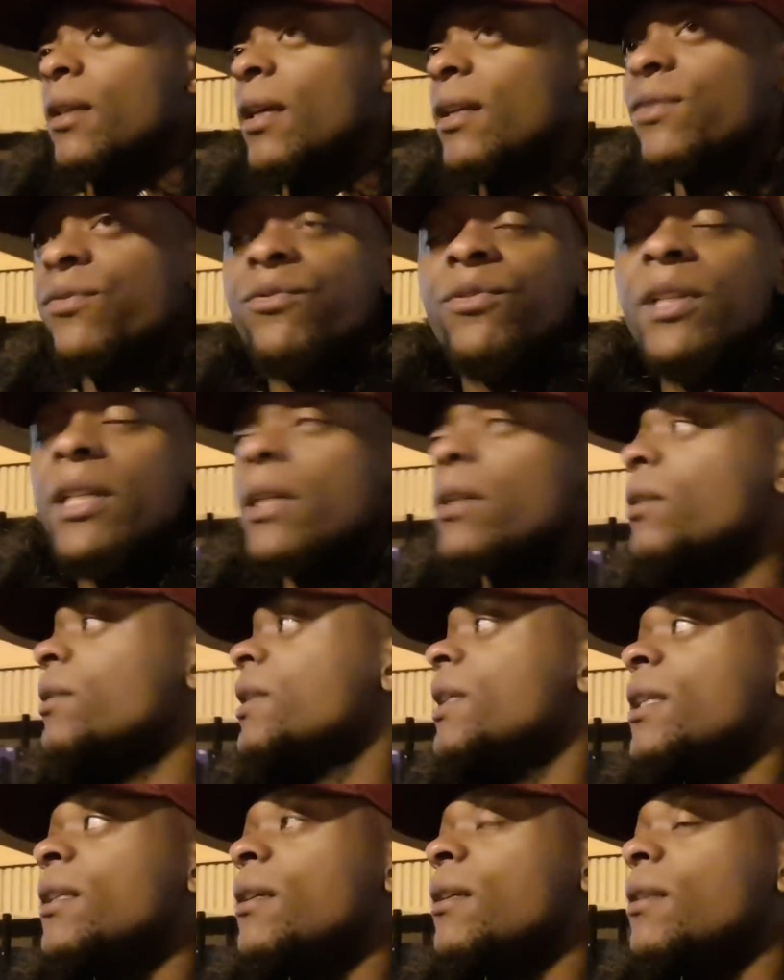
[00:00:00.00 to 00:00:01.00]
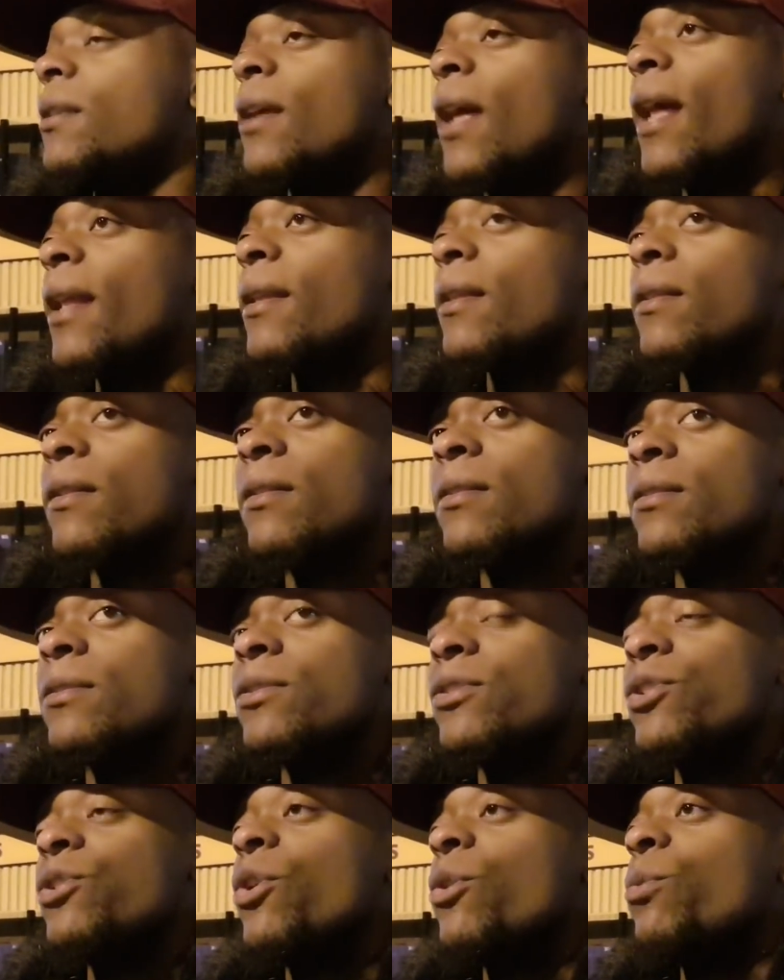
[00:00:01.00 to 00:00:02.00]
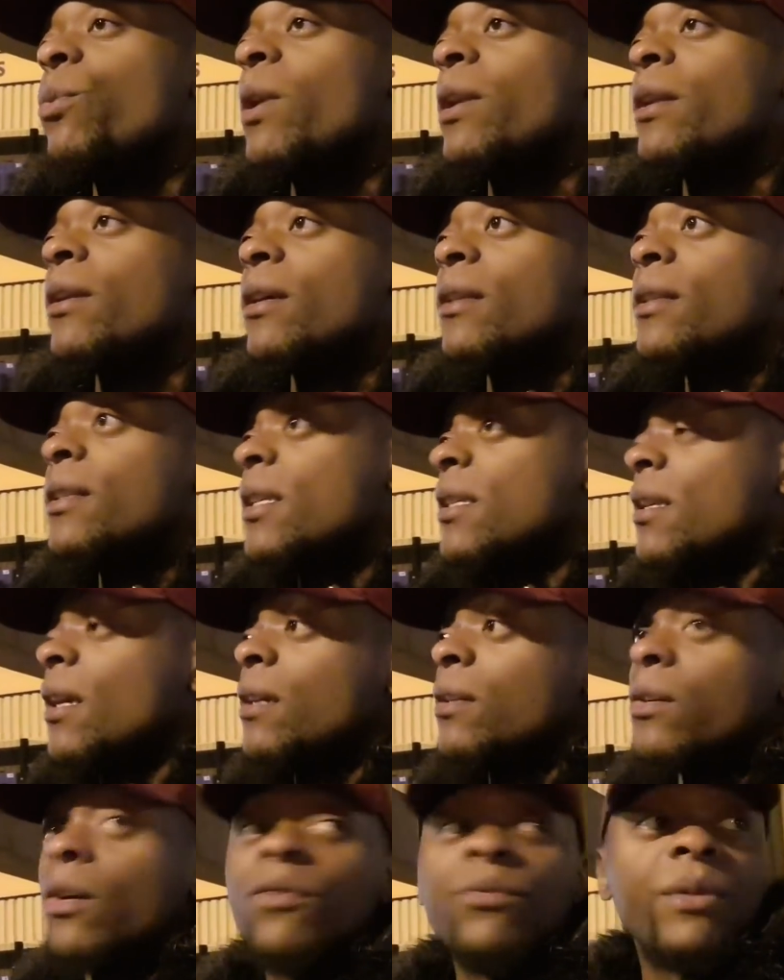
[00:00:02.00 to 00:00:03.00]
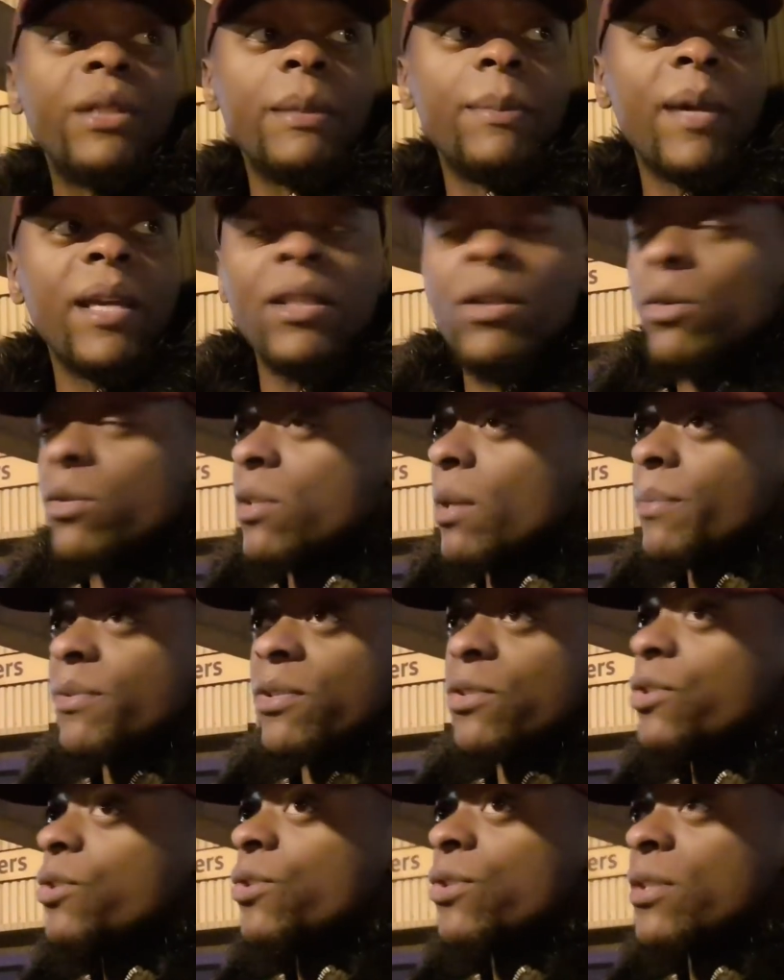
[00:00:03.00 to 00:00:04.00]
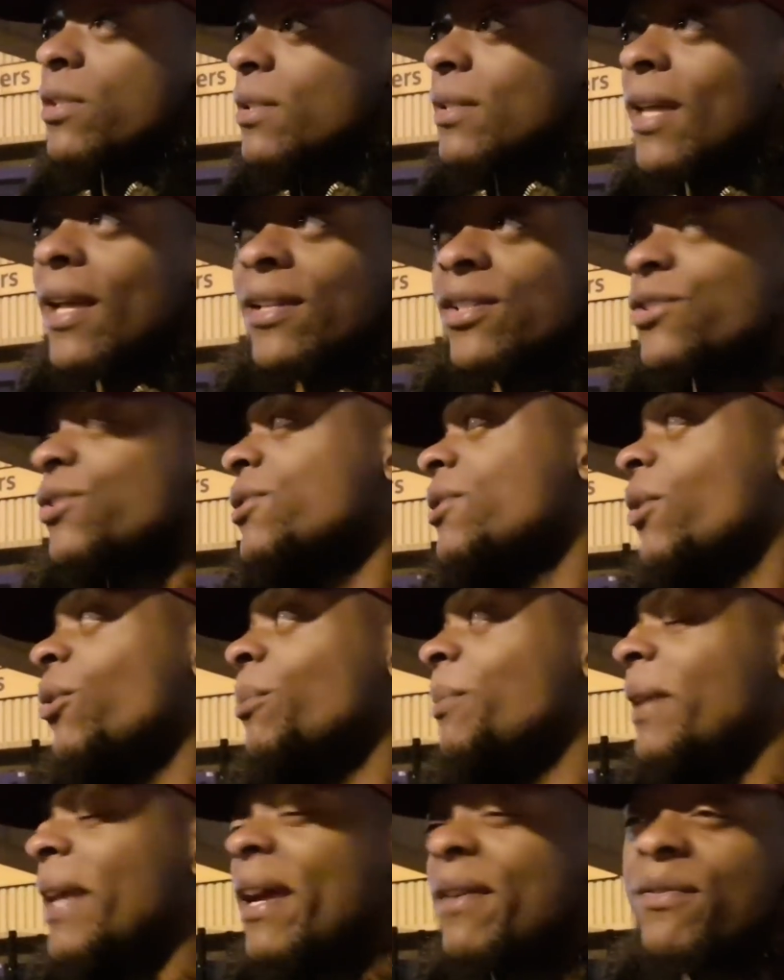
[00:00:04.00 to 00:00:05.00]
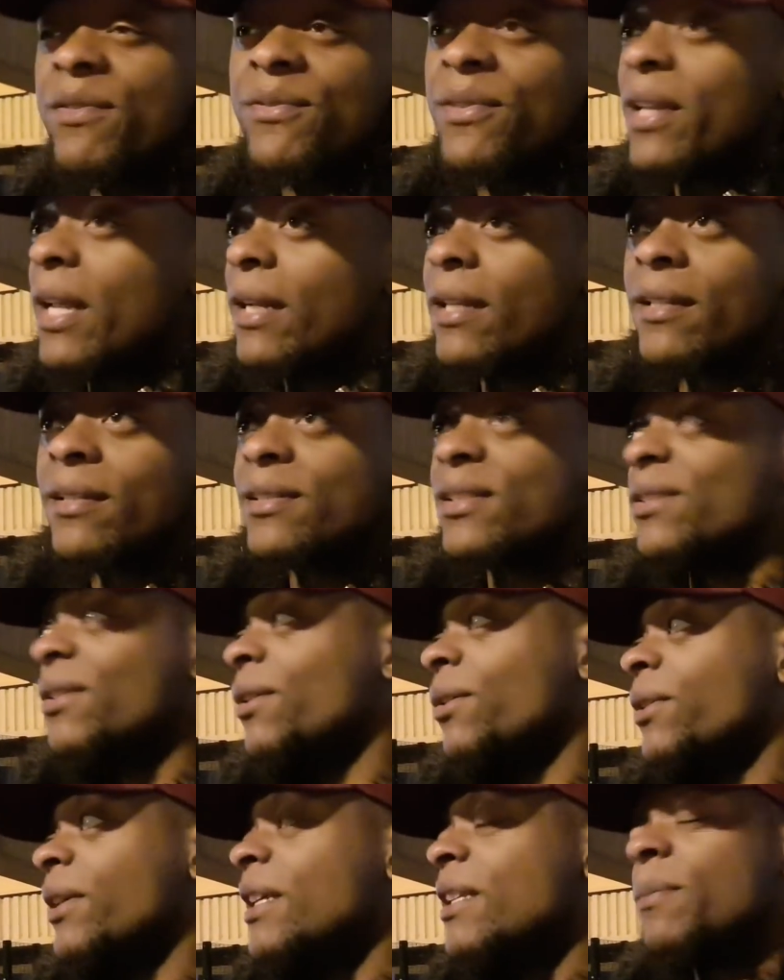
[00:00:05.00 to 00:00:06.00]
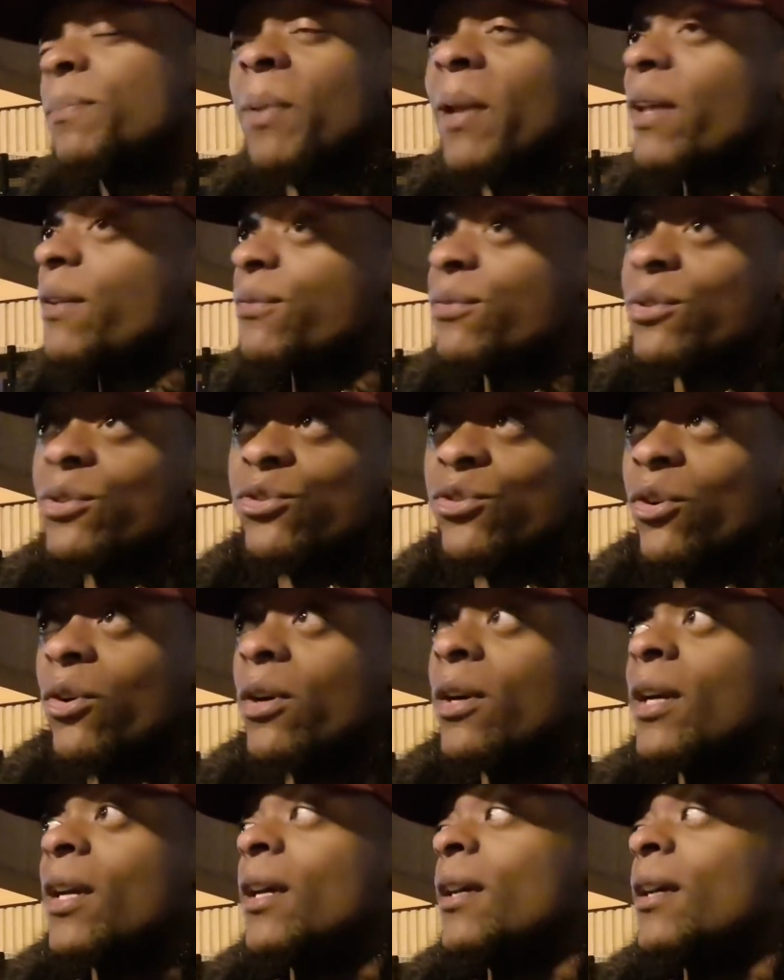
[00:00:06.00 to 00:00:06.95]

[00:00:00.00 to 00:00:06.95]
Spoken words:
It's really not needed. And you know when in the second half when he made those substitutions, that just told me everything I needed to know. He's playing for the draw.